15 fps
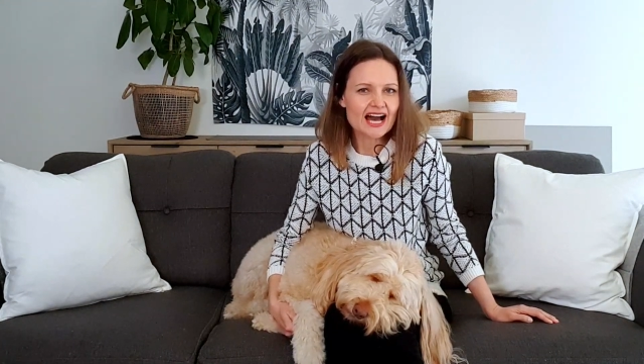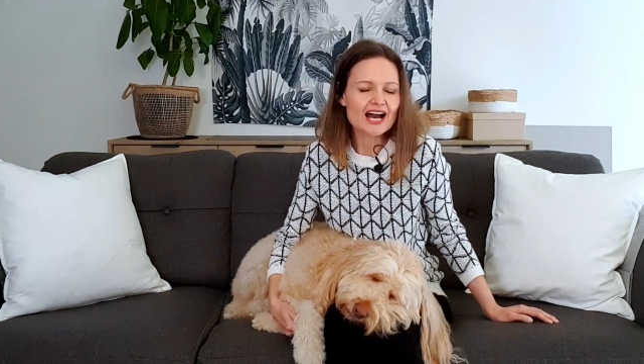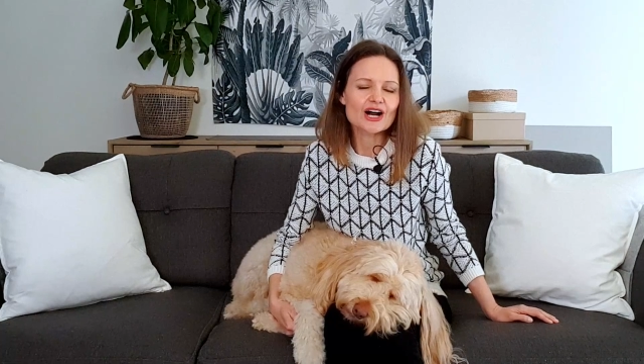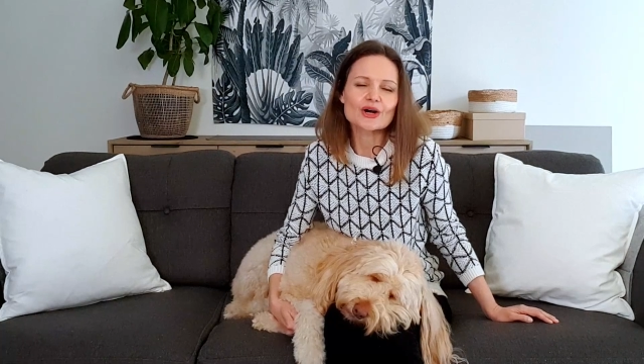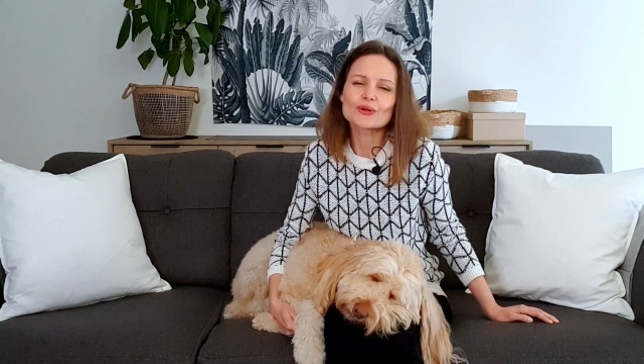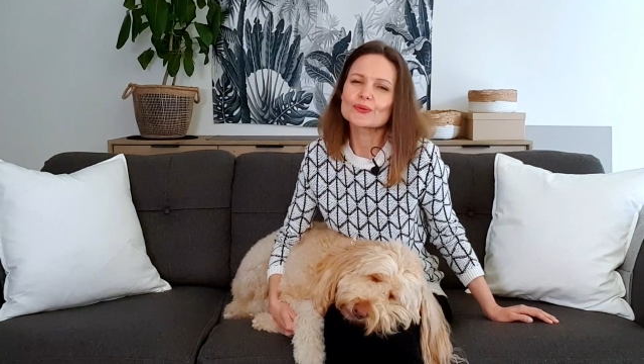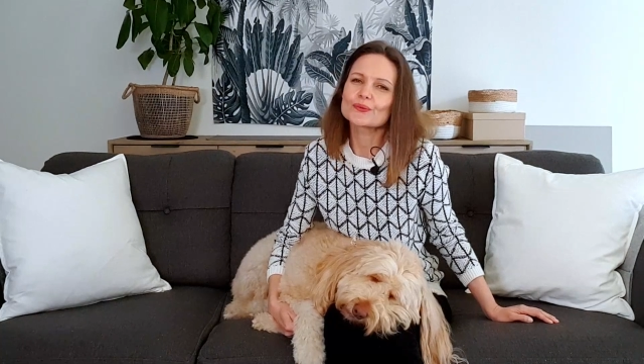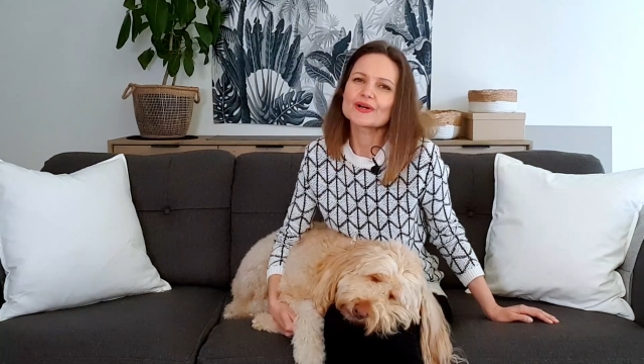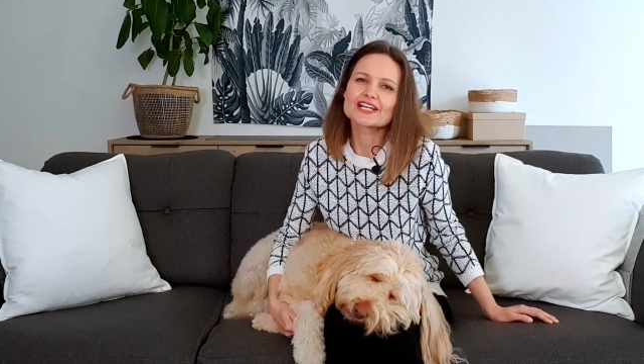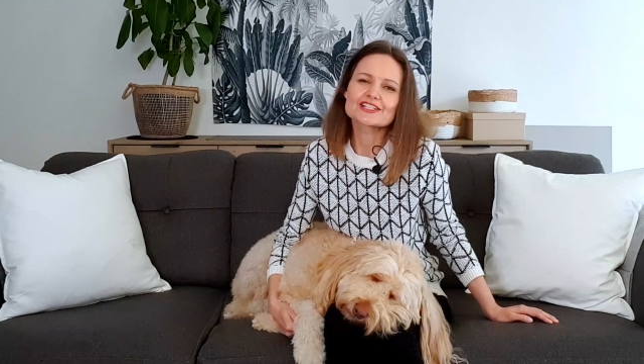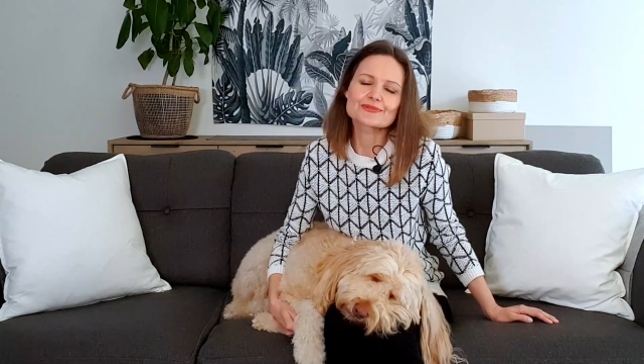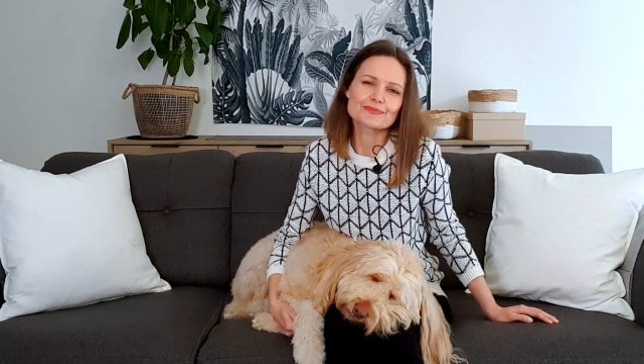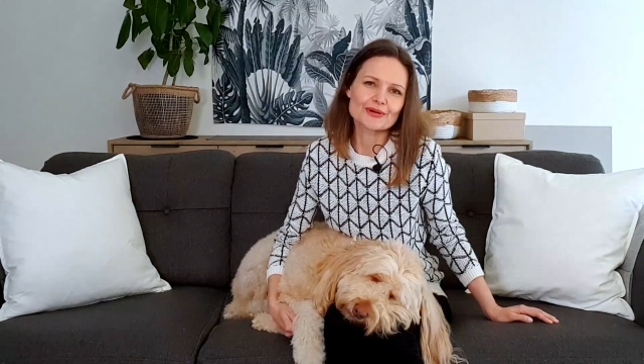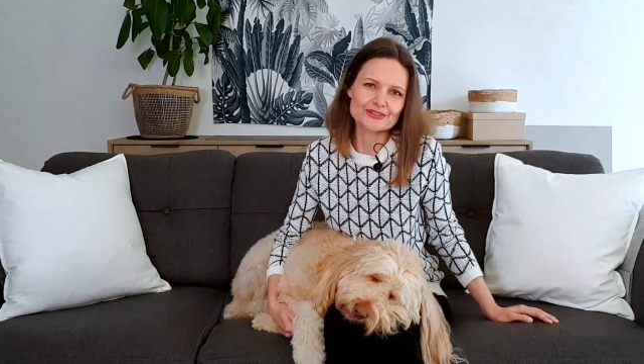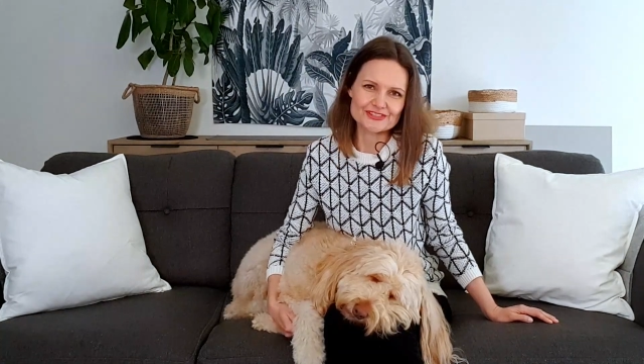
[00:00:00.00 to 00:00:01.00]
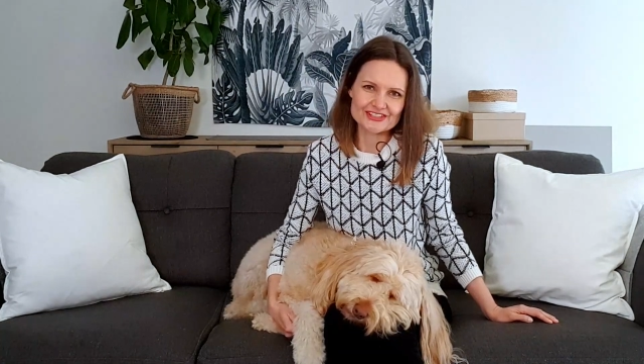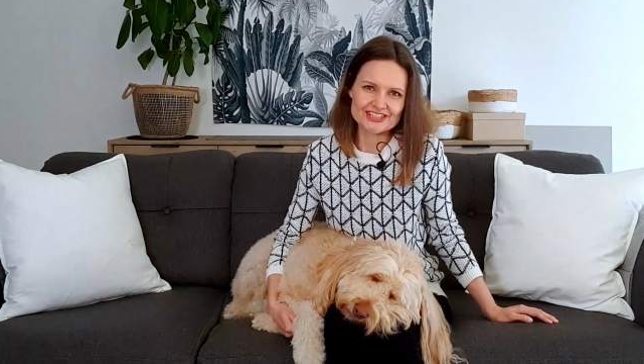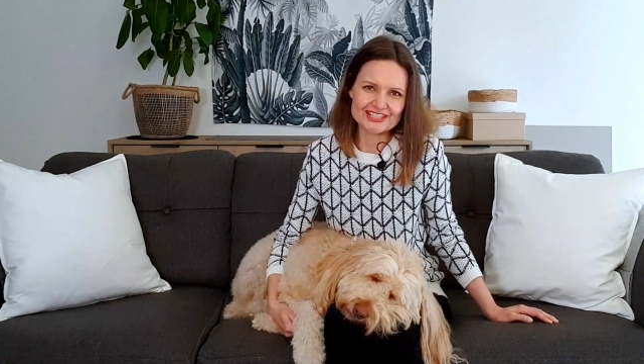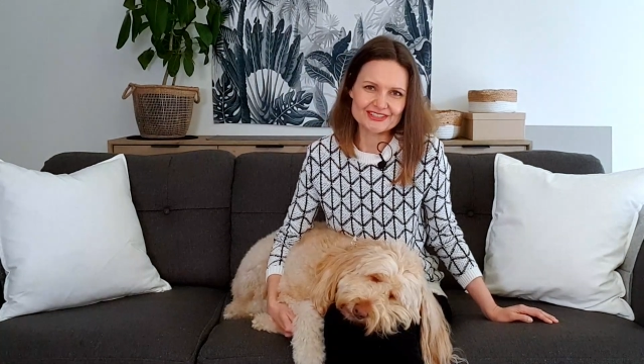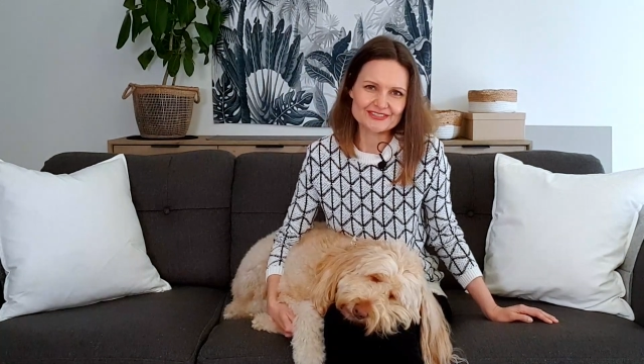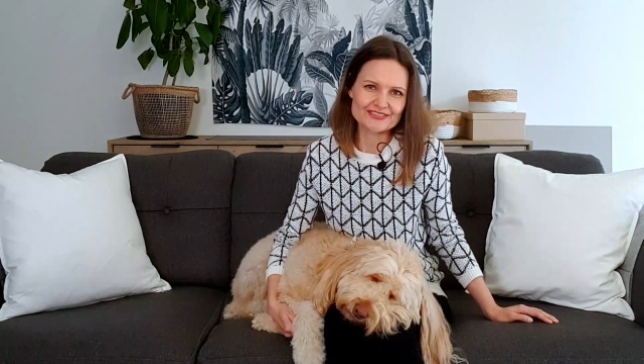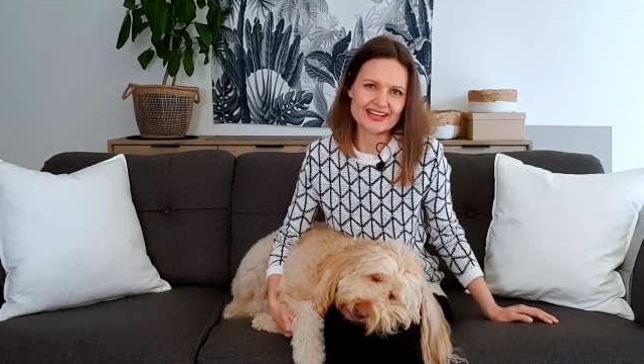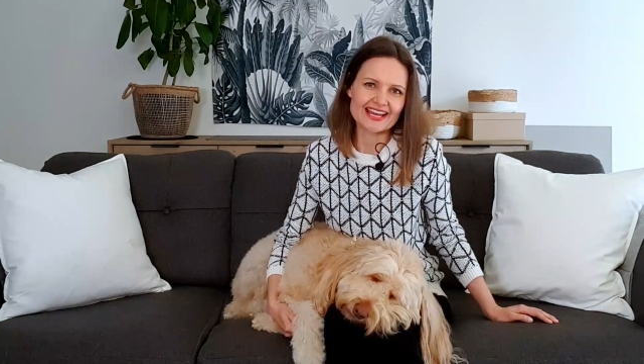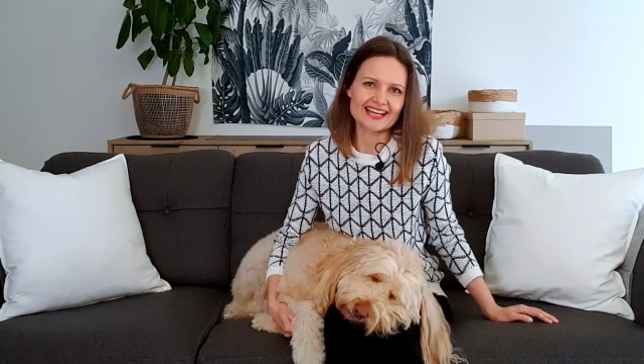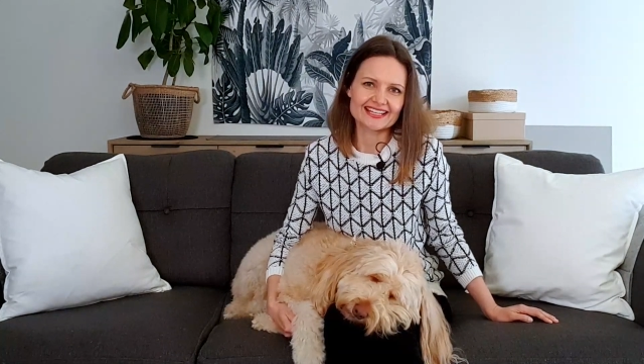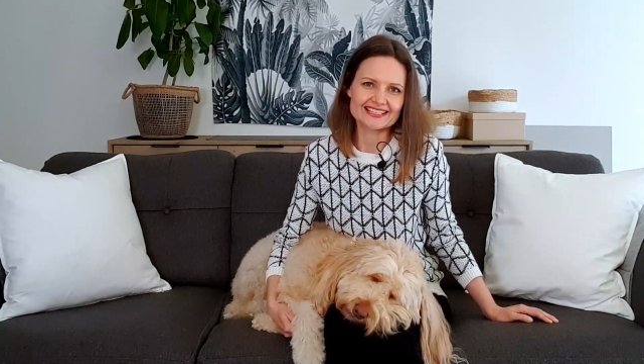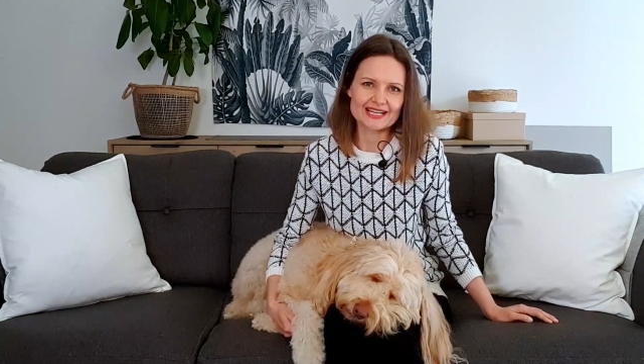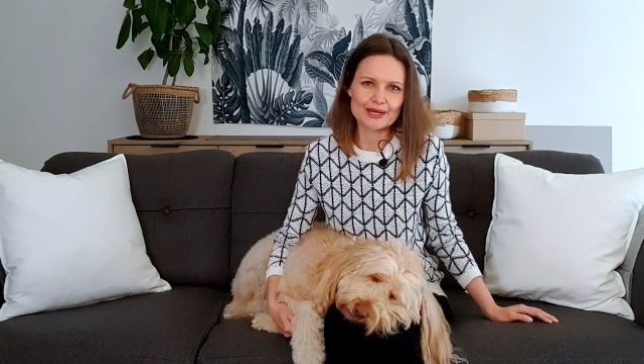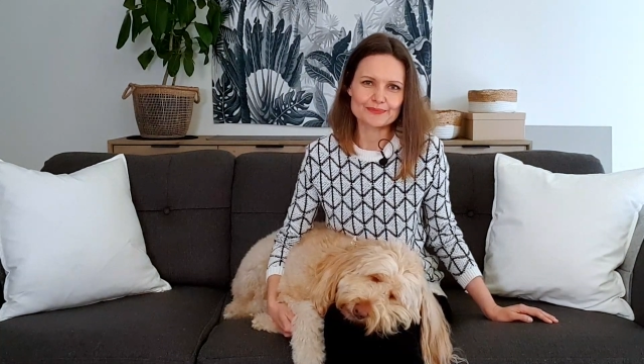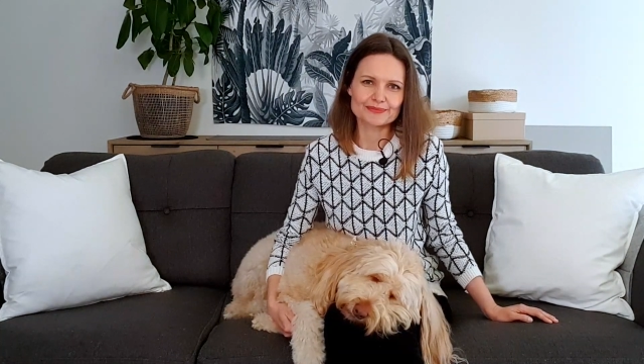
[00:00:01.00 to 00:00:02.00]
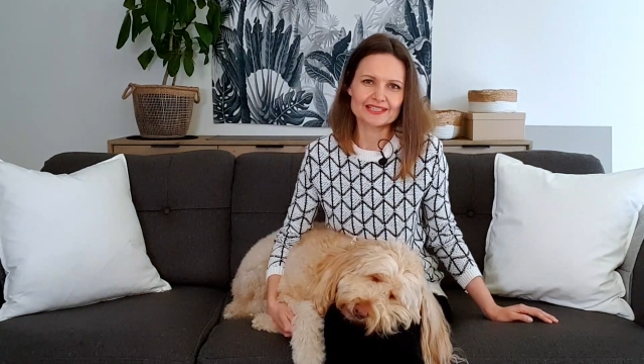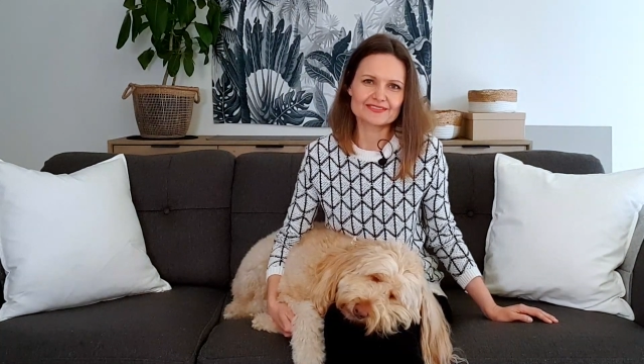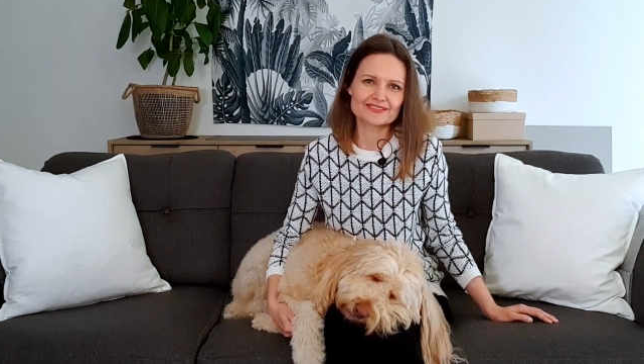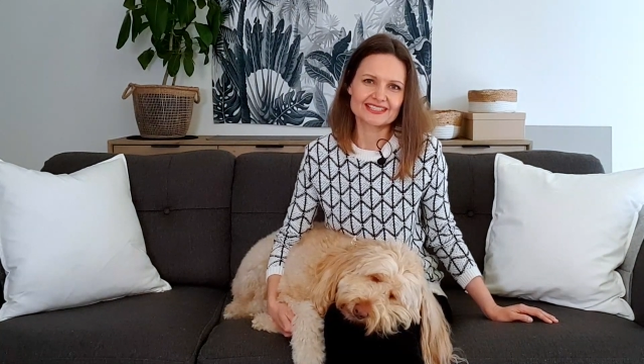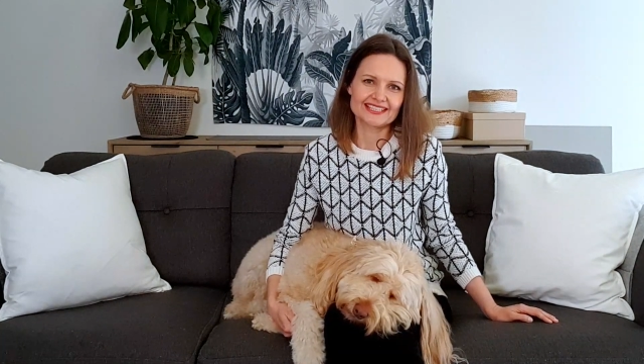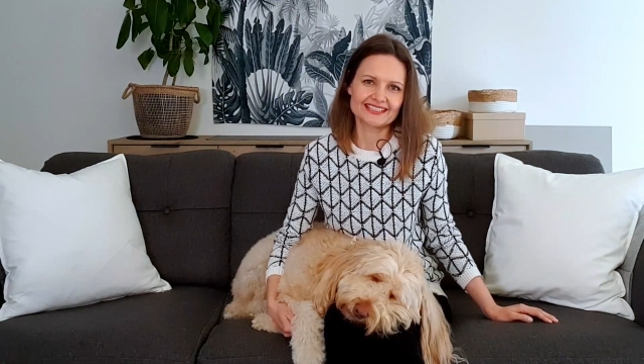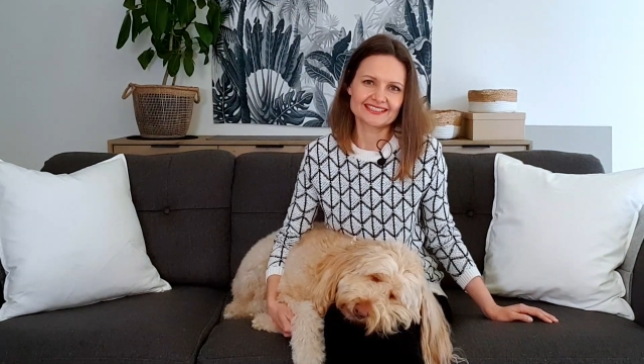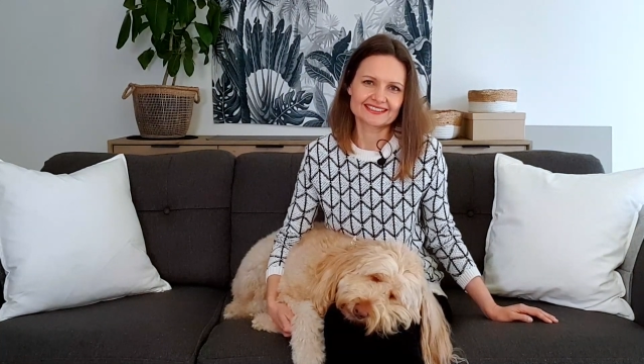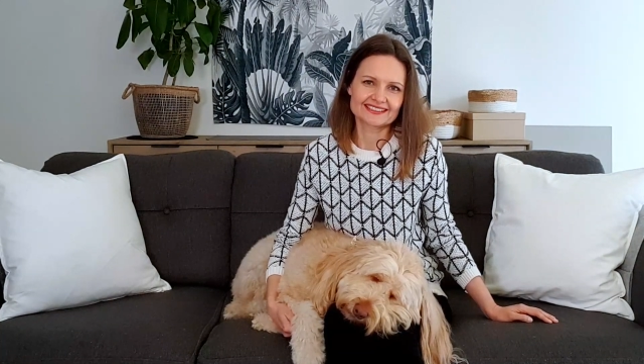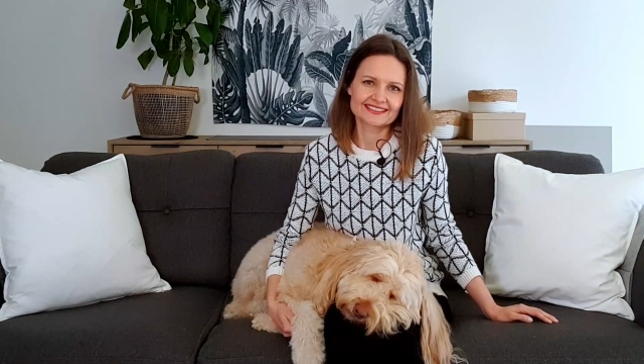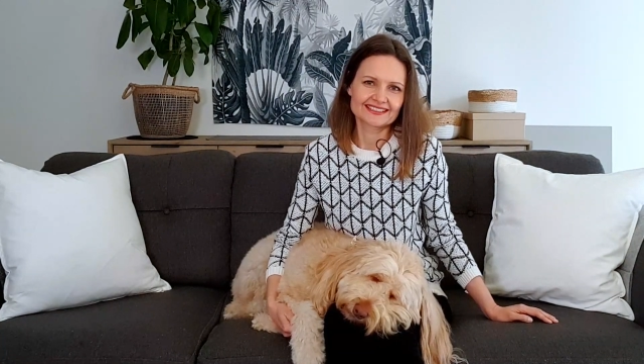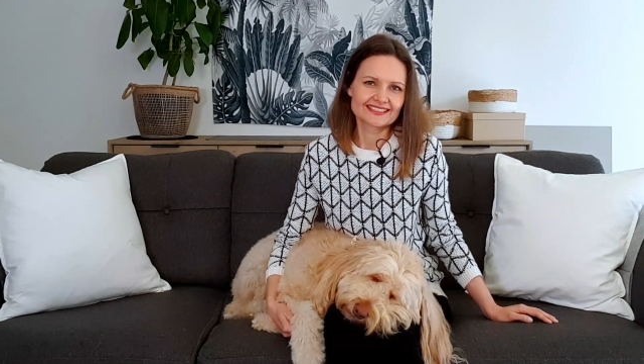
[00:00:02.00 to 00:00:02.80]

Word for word: are always positive and uplifting.